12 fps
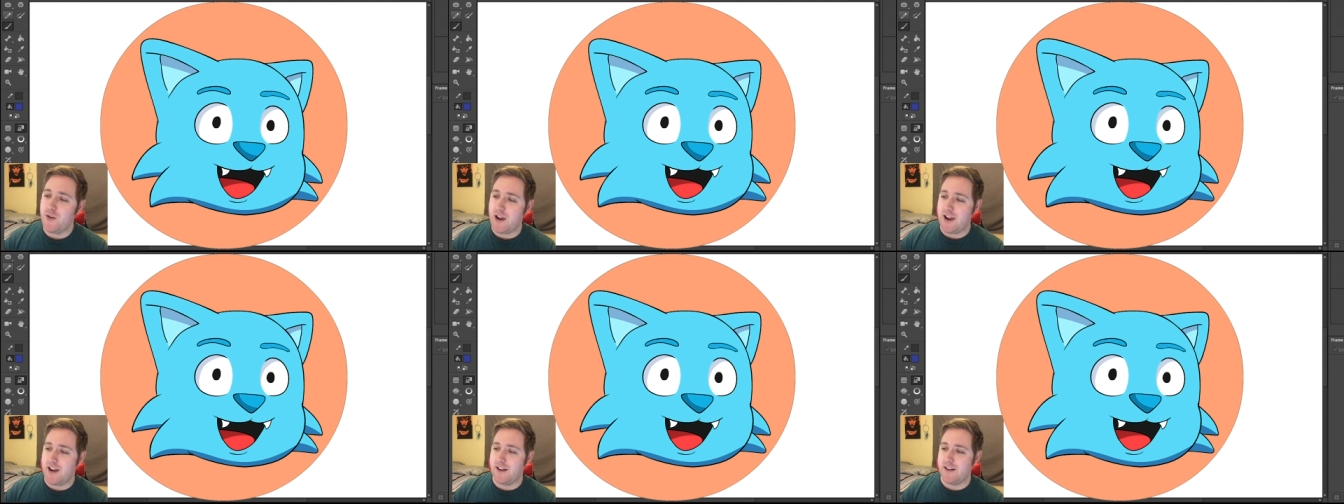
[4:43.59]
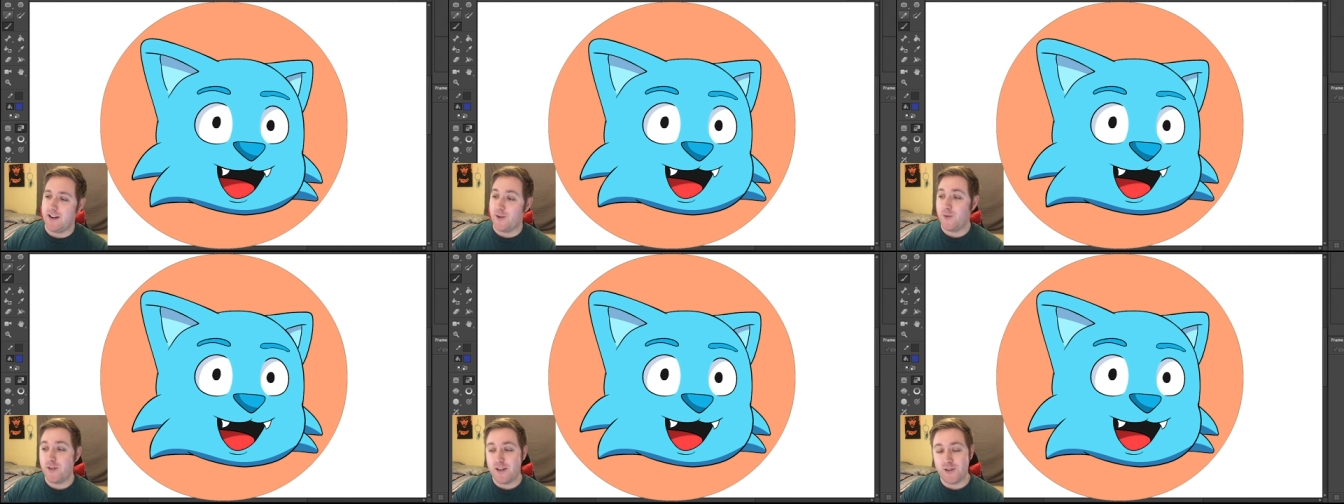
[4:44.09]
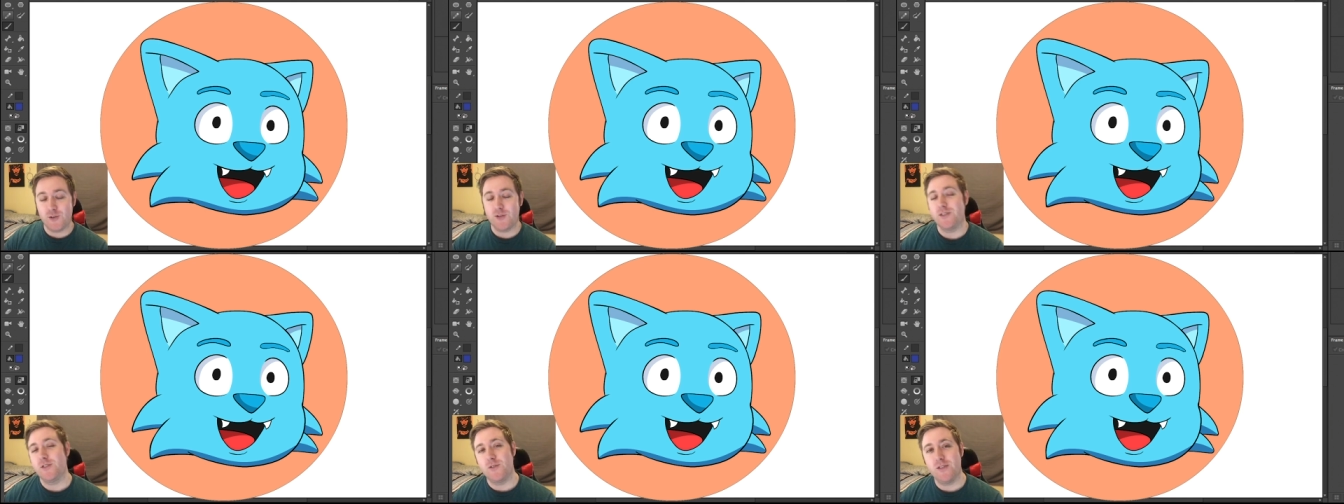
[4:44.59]
and I really
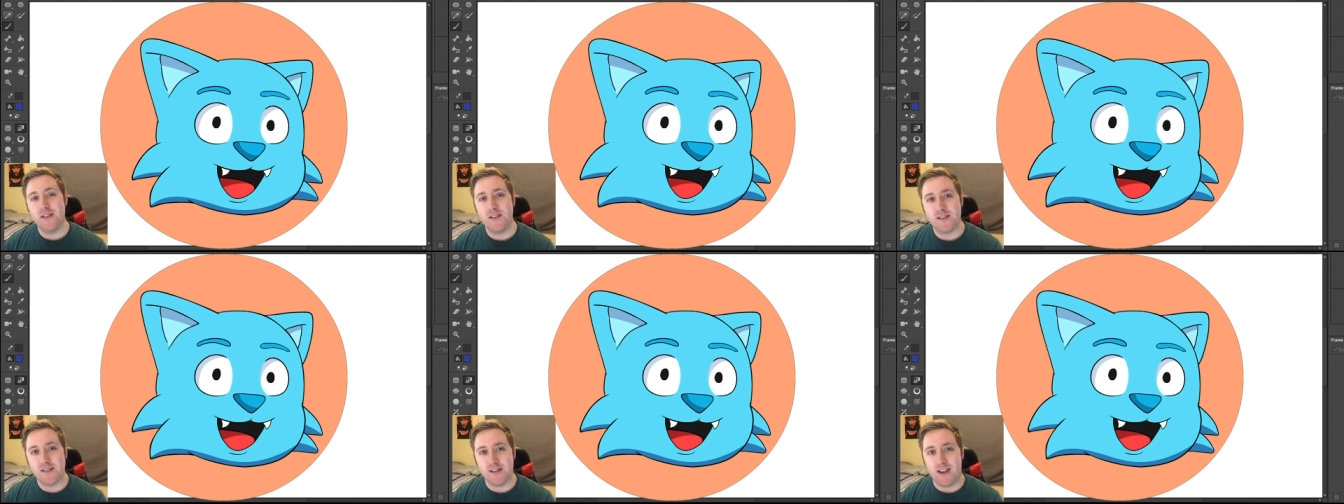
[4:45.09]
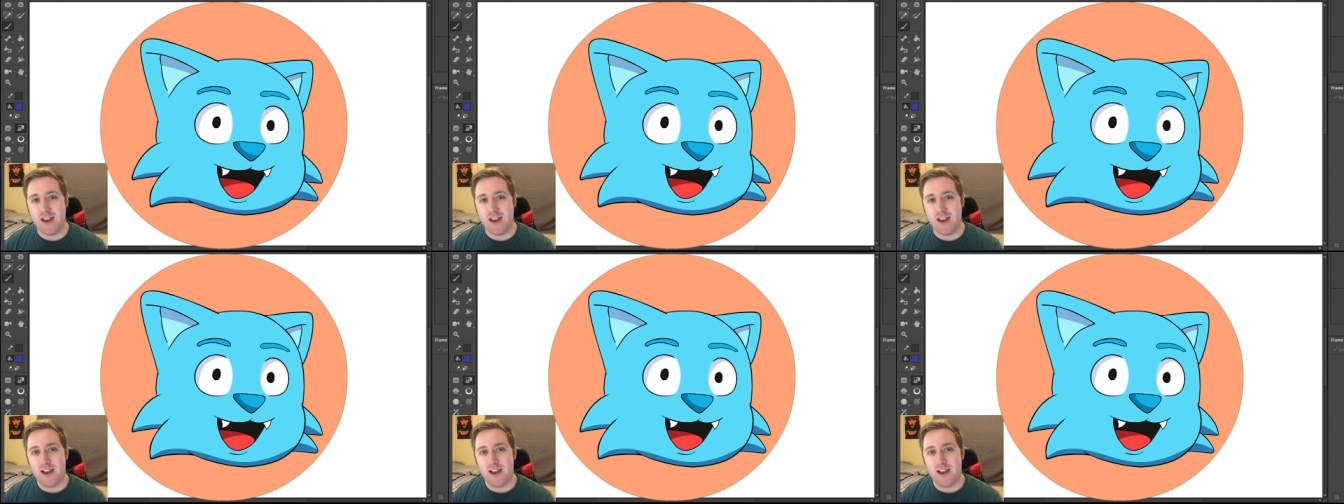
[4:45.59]
enjoyed doing this,